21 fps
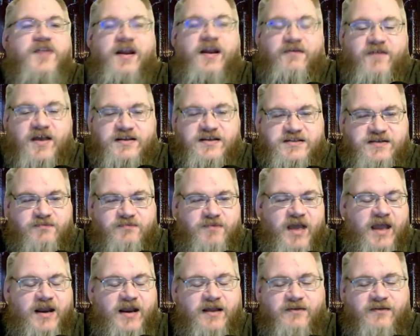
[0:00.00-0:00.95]
that I've custom
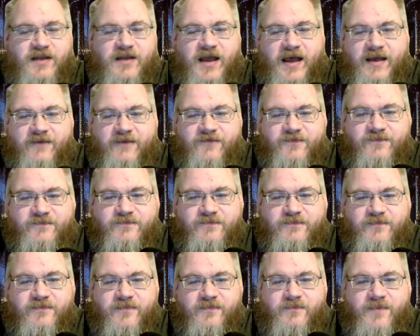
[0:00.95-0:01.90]
made, I, I've
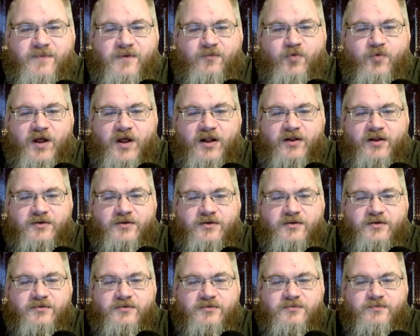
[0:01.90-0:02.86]
will
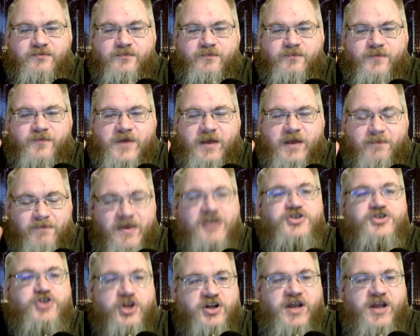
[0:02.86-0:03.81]

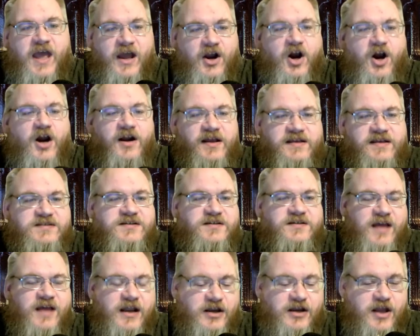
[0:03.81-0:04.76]
commission an
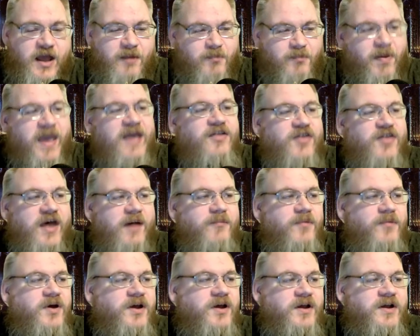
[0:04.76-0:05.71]
artist and and pay
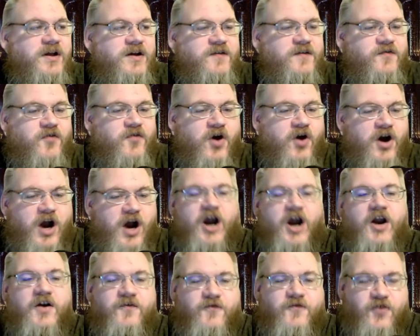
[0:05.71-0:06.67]
them for
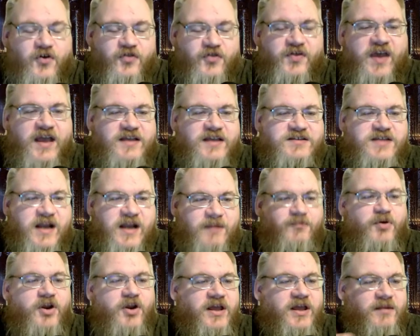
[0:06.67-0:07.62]
art for things that
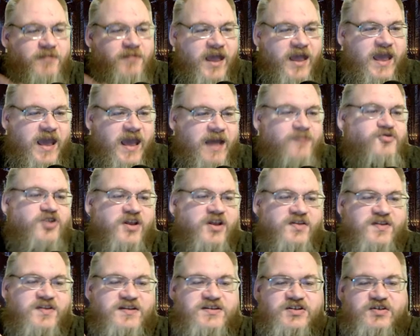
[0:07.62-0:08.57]
I'm putting in my games.
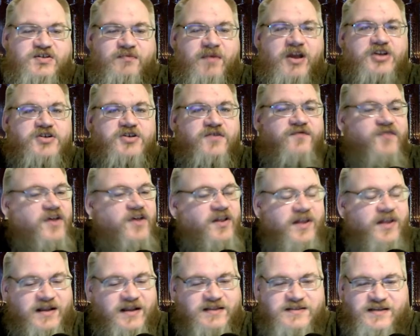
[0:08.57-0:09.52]
Like this is a major
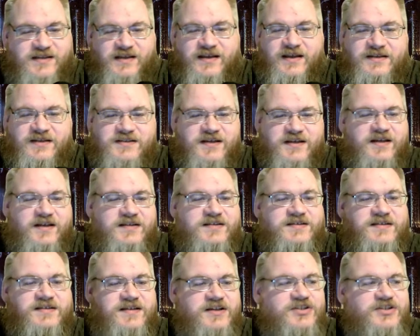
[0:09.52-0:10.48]
villain. It's a it's a
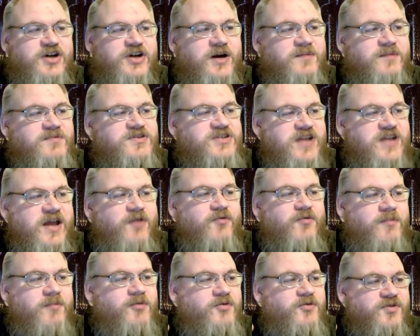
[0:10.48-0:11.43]
six armed snake
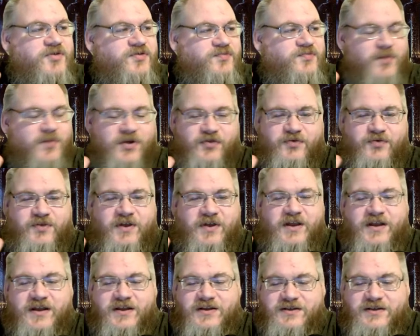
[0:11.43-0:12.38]
woman with with
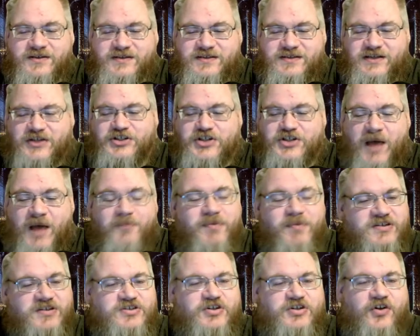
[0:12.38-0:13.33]
six shot
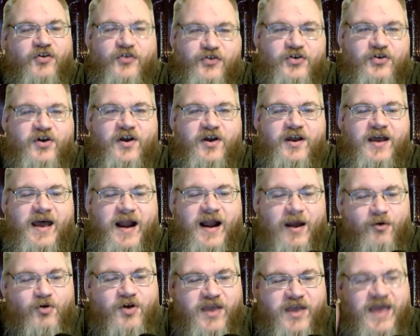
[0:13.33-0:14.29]
pistols and
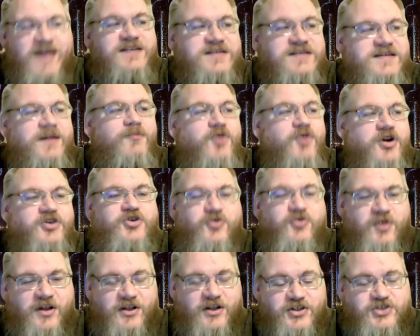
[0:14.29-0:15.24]
i will get someone
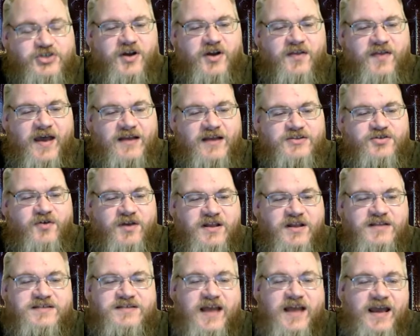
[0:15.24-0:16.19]
to illustrate that so i
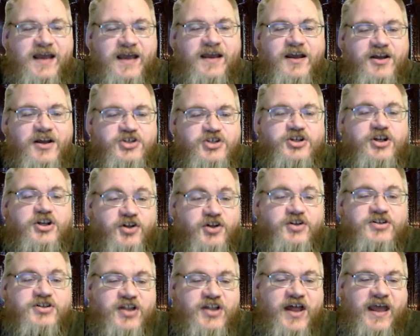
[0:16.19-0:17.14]
can say she
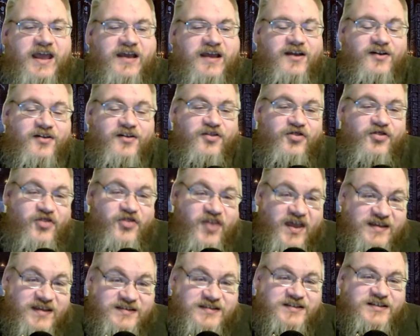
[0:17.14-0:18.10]
looks like
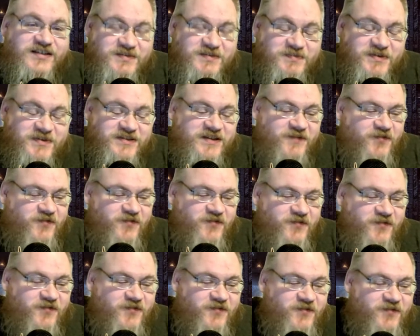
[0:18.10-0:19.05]
this
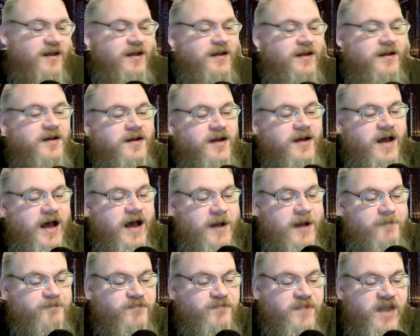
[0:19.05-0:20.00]
specifically
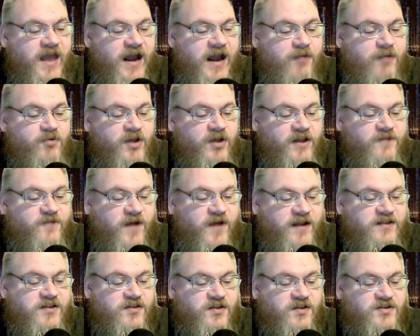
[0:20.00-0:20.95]
um, and i really
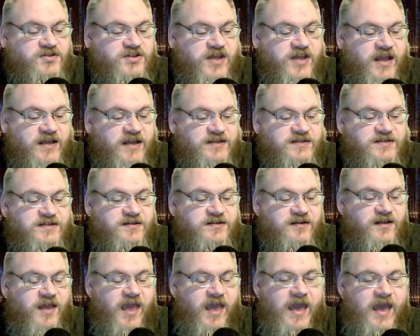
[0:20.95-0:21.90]
find that those things
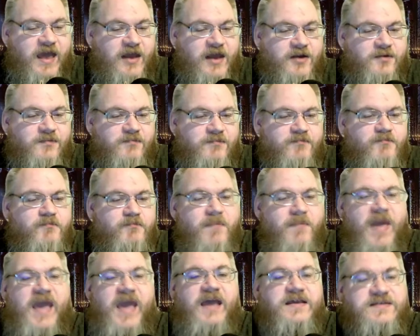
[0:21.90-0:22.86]
can
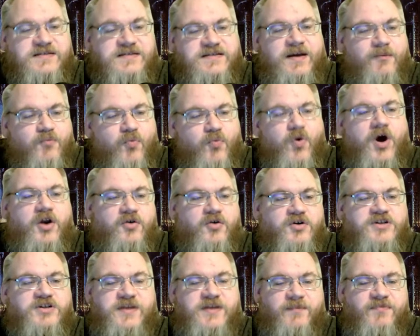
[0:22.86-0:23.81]
make someone
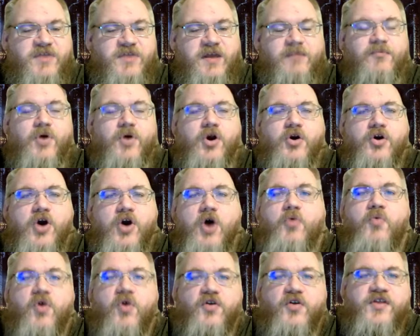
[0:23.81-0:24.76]
or something more
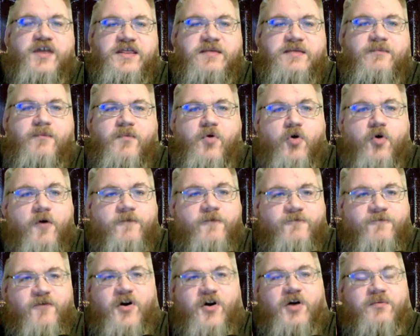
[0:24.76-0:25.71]
noteworthy the more
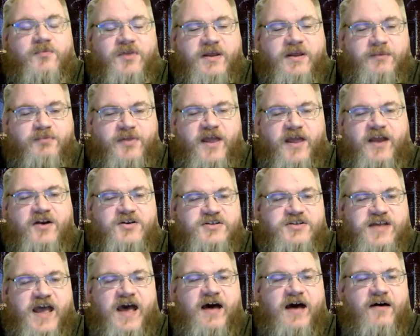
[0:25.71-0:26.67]
firmly
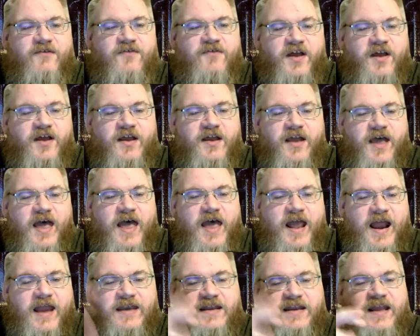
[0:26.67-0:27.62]
players have
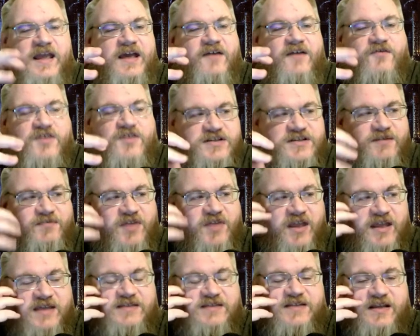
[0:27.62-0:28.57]
an idea of what
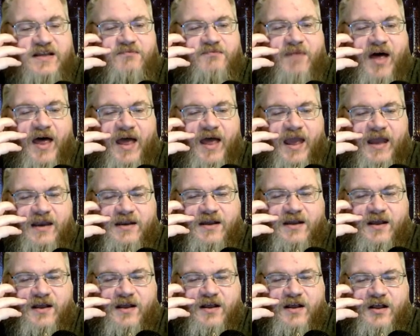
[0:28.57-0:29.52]
something is in mind
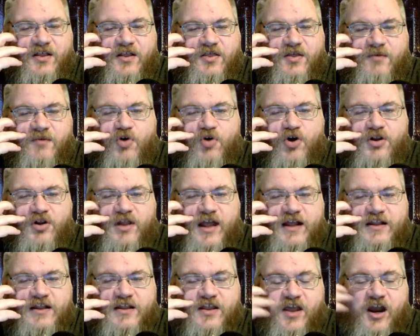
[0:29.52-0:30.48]
the more
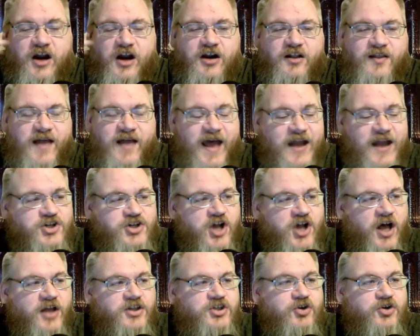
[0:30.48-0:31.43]
likely they are to latch
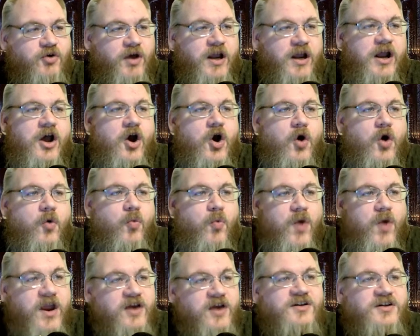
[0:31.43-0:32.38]
onto it.
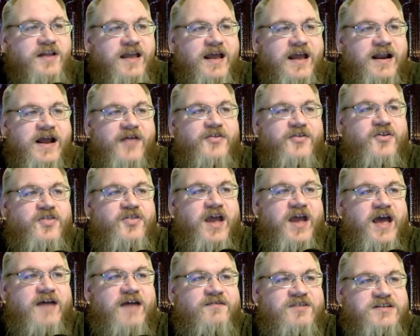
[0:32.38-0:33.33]
Yeah. Weirdly, another
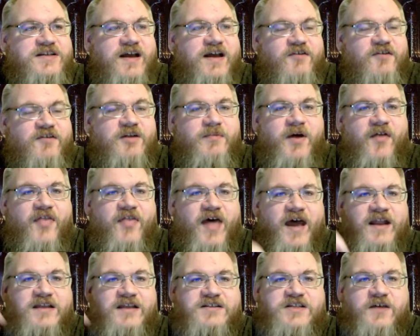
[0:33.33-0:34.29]
thing I've discovered about
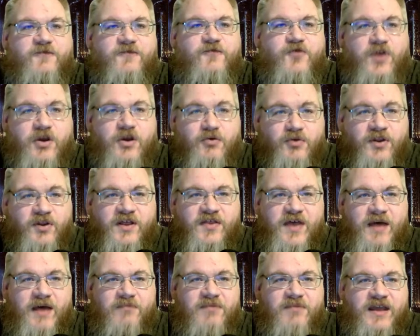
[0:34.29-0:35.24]
that is that frequently
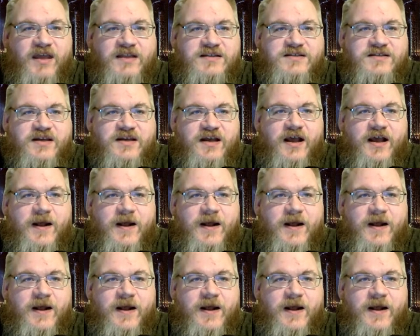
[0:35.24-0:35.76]
that means